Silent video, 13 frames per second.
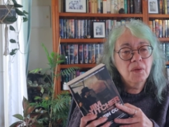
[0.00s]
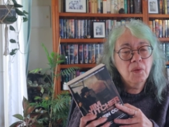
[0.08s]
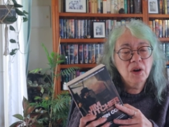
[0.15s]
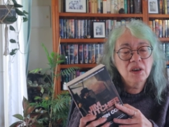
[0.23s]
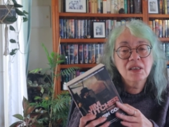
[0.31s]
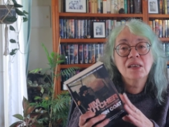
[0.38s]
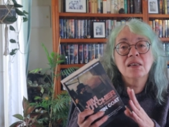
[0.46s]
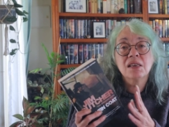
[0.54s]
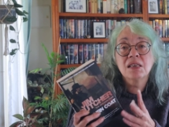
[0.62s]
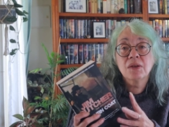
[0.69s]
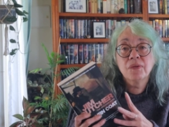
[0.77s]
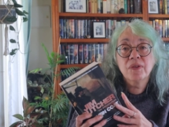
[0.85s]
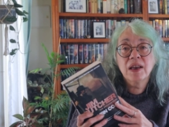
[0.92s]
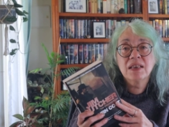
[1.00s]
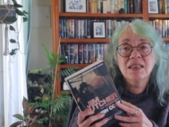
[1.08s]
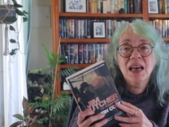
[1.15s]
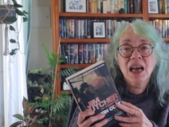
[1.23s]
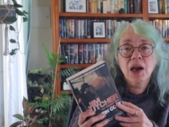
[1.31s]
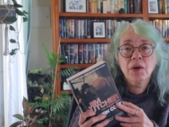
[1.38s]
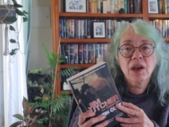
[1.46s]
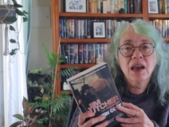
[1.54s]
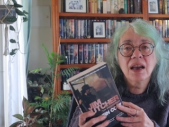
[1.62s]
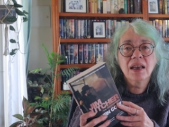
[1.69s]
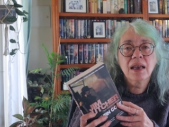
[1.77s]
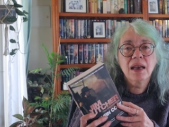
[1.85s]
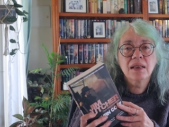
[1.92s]
wanted to defend Harry
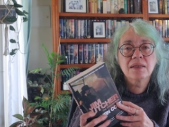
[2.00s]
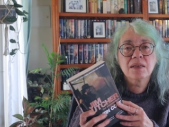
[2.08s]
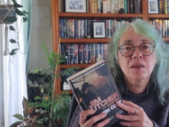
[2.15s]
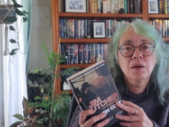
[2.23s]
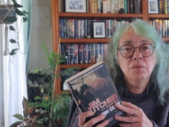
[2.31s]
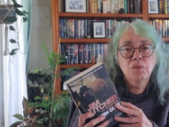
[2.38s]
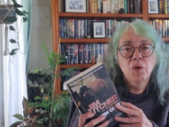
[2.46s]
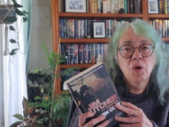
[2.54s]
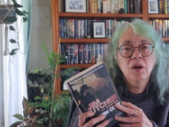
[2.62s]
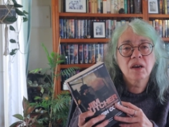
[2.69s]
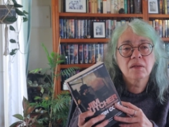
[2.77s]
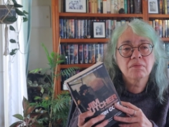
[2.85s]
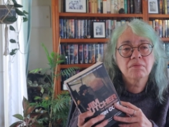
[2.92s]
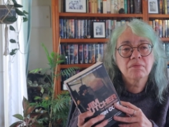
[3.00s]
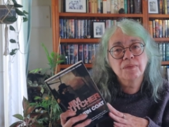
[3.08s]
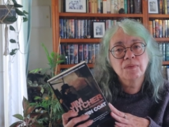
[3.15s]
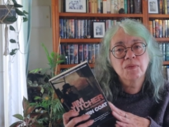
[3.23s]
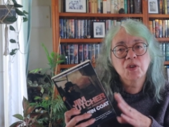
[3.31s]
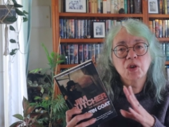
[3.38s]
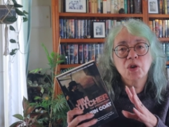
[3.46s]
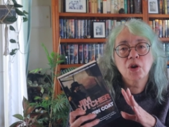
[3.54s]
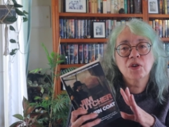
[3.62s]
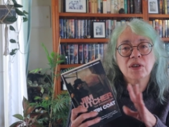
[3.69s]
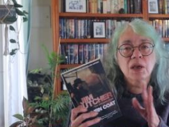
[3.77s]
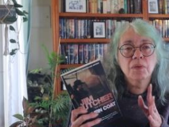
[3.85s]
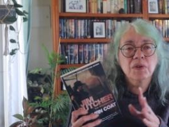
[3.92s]
against Morgan. She
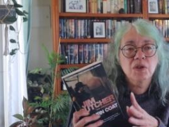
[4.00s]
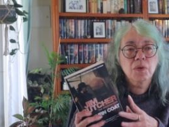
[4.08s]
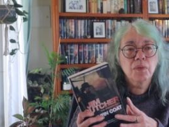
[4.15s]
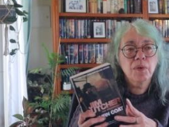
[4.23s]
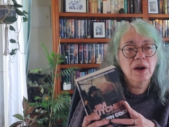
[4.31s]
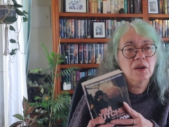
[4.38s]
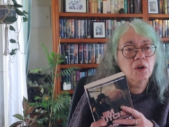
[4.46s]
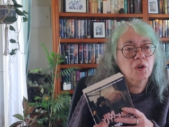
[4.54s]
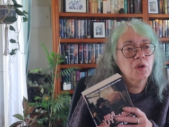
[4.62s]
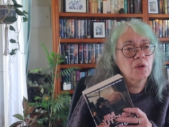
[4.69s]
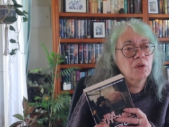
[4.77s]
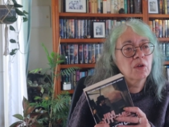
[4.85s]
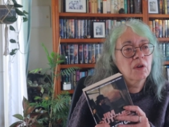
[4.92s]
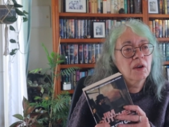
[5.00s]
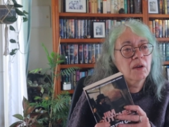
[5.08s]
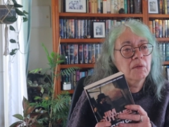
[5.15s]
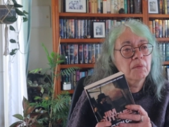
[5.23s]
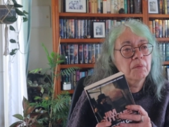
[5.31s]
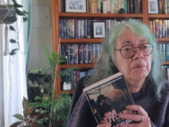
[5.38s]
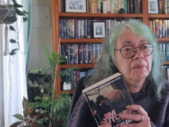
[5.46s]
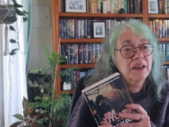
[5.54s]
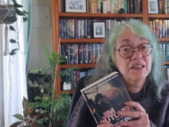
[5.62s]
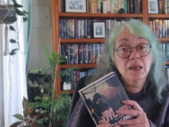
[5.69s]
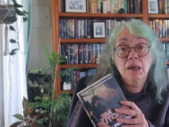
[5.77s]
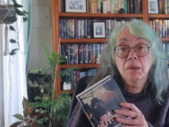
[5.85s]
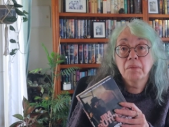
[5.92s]
knows he was the one who
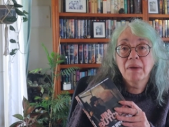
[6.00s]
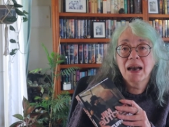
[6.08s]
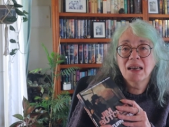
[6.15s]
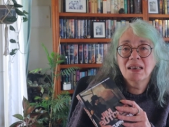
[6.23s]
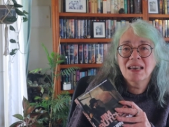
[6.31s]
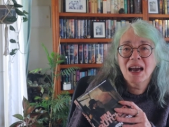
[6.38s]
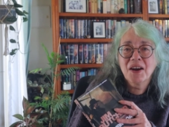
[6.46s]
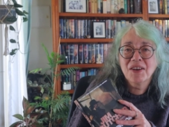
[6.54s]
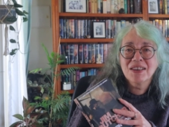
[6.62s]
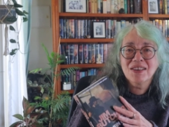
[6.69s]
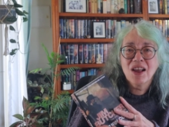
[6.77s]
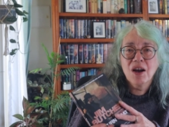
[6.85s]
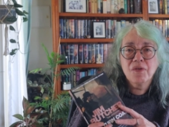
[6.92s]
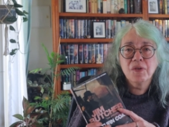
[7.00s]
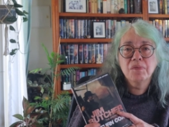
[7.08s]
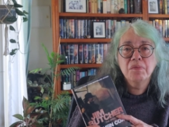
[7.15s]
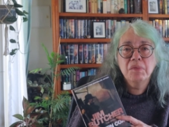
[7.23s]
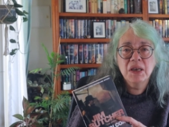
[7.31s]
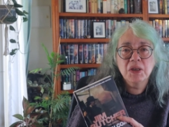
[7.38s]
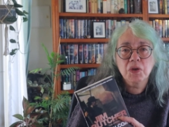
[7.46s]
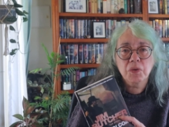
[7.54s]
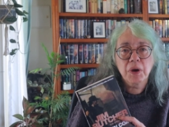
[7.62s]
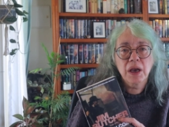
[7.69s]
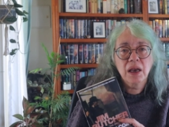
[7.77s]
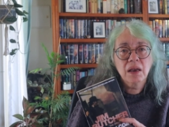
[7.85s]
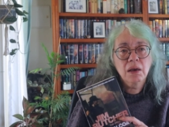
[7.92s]
basically made Harry's life a
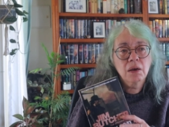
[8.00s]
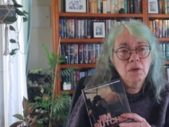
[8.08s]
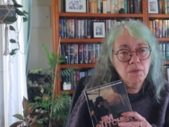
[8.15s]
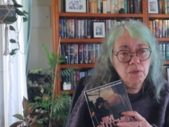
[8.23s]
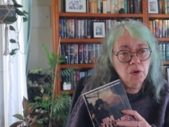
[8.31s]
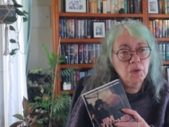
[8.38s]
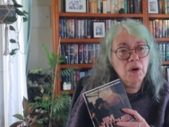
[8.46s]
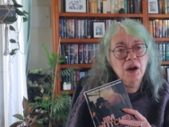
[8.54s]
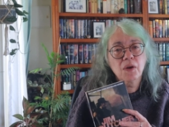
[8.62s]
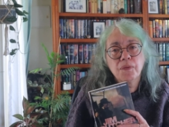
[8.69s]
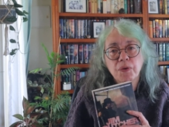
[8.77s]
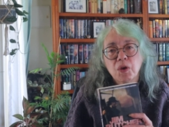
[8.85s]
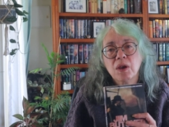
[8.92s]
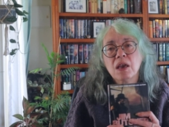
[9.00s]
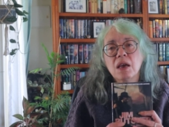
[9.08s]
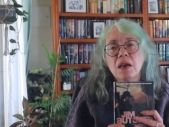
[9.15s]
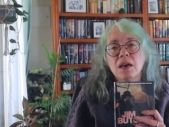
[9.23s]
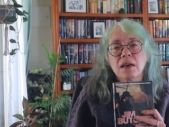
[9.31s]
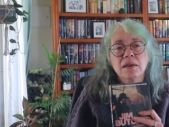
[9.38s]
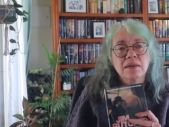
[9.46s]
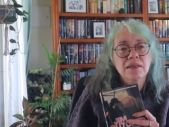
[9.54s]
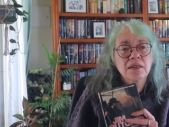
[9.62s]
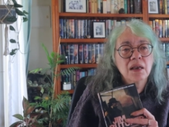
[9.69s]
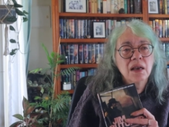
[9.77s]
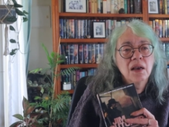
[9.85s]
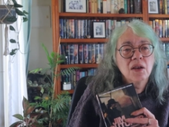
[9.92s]
misery for quite a few
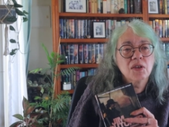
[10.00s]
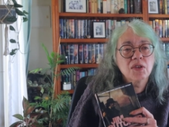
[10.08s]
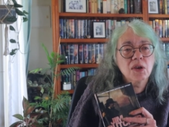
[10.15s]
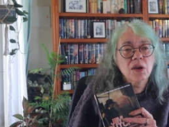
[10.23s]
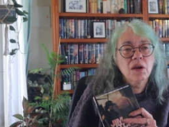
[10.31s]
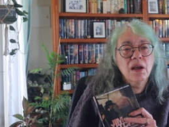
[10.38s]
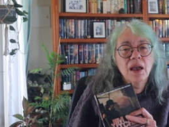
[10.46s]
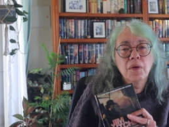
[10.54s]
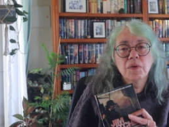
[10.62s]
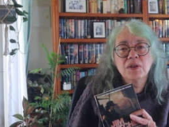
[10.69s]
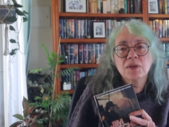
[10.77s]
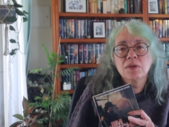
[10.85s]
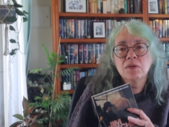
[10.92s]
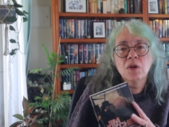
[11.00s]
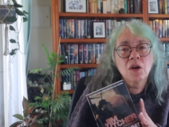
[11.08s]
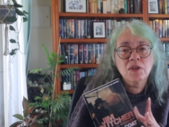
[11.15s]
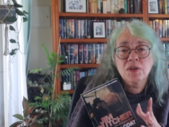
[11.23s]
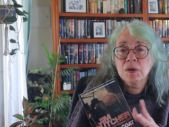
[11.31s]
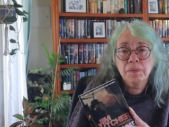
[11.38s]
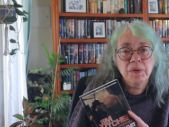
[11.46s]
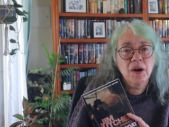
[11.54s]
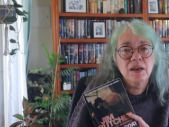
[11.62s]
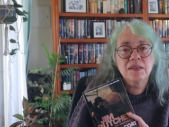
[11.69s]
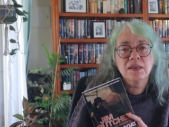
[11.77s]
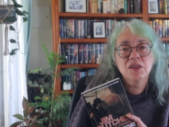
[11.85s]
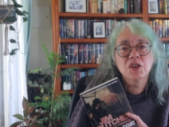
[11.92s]
years. So it was not
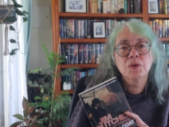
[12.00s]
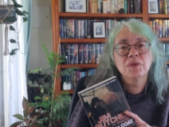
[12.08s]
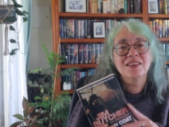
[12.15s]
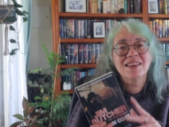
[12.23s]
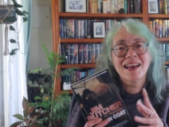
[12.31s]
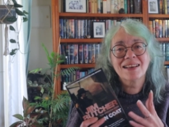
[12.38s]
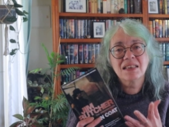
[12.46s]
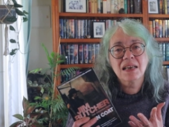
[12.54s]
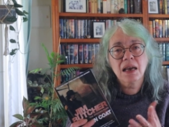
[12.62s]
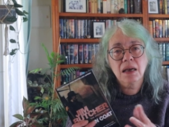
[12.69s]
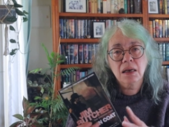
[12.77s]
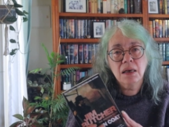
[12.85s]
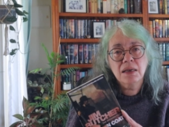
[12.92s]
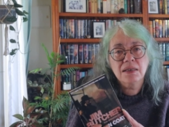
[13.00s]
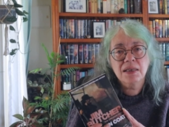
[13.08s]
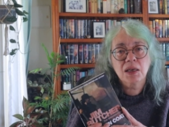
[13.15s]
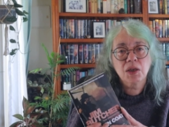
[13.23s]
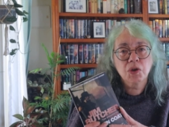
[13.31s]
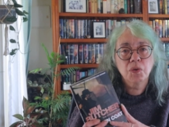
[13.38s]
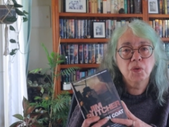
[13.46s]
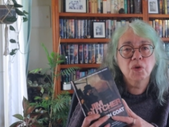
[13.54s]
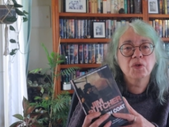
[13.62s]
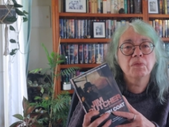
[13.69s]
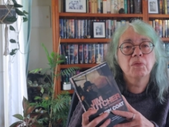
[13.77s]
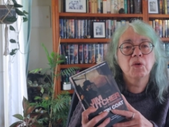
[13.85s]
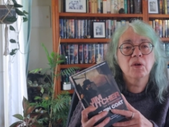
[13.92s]
surprising she was antagonistic
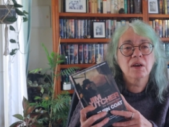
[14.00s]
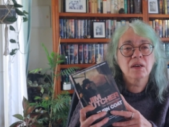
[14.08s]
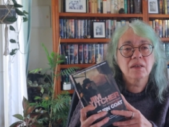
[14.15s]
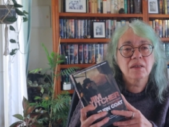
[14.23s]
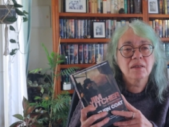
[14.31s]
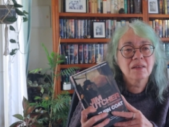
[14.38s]
towards Morgan